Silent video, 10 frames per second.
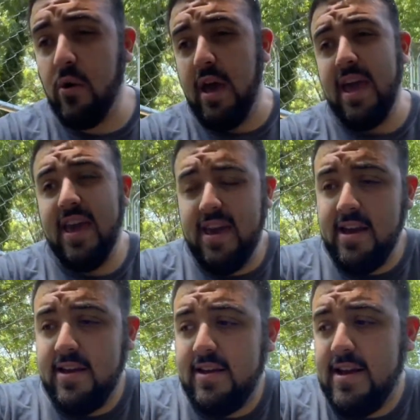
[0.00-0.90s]
hay.
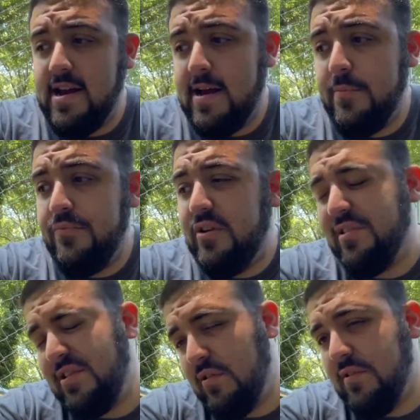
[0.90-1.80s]
They're
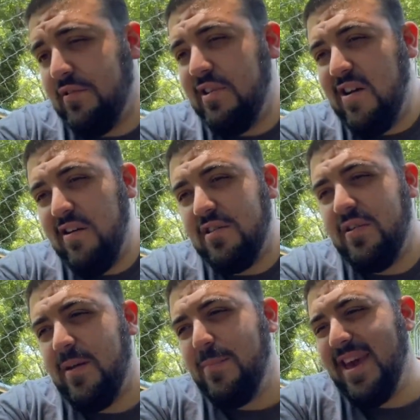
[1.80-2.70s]
still a little young, so
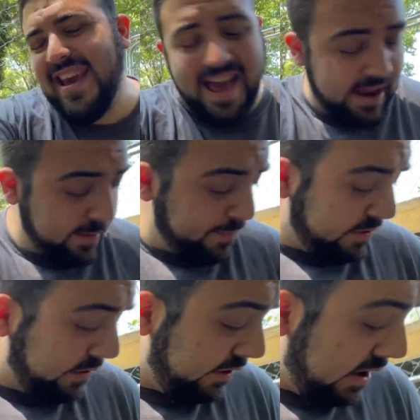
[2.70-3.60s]
they pick at it,
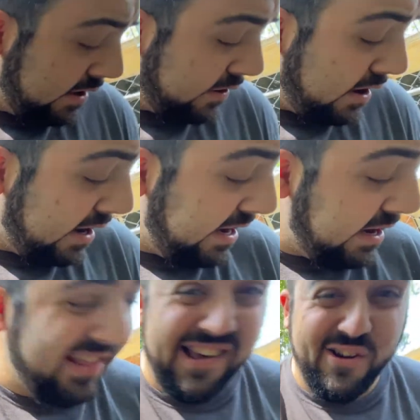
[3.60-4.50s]
so they're not eating
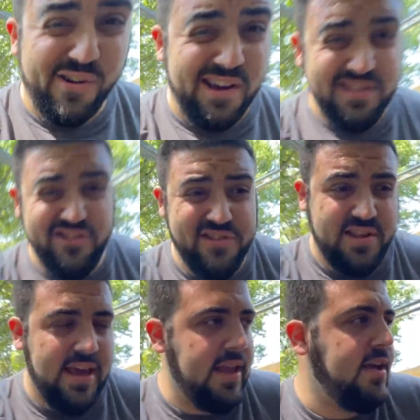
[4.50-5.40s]
it like crazy
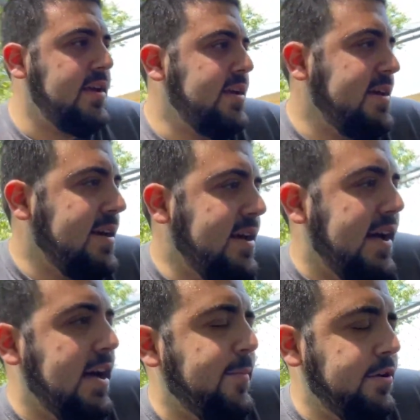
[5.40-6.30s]
just yet.
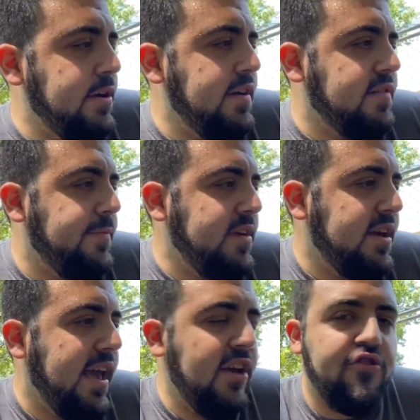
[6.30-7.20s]
I do give them the
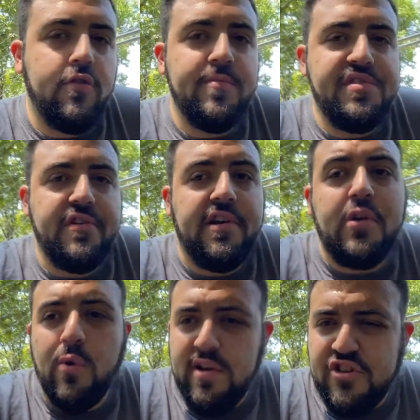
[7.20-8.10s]
occasional Missouri
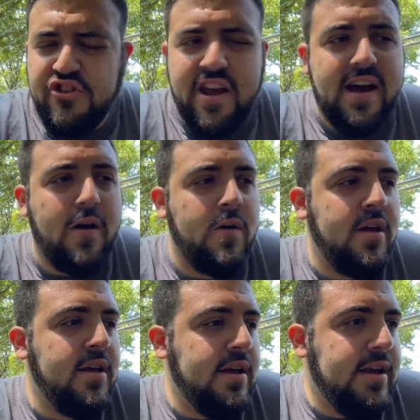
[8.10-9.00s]
tortoise chow.
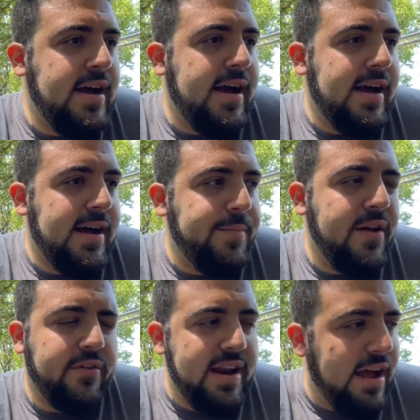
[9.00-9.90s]

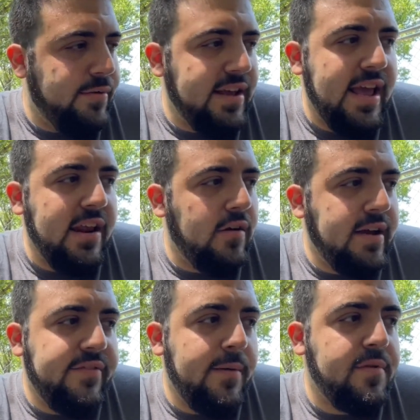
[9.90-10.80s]
Every now and again, I'll
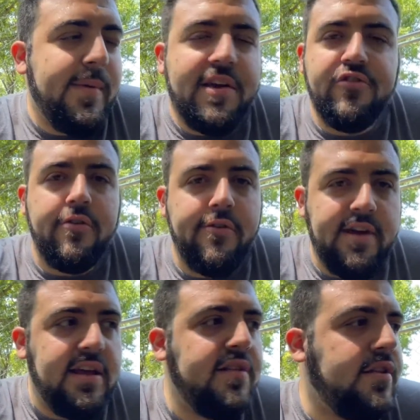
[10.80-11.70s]
give them some extra
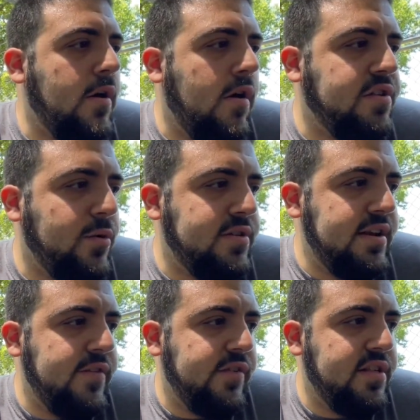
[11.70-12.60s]
greens, so all sorts of
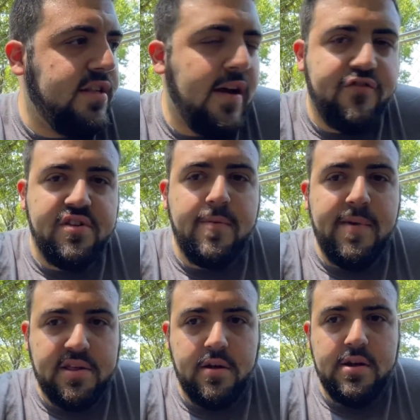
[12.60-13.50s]
different stuff just to
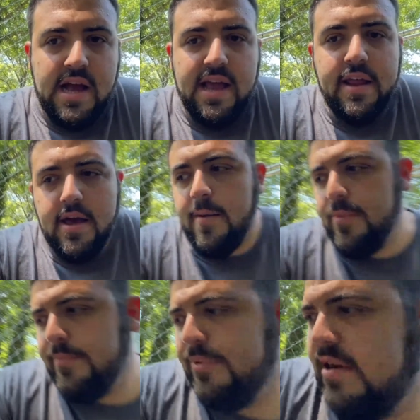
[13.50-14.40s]
mix their diet up.
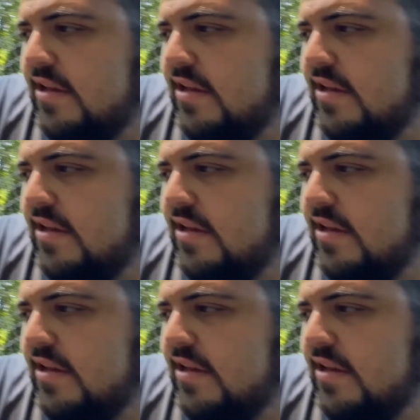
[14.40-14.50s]
But you can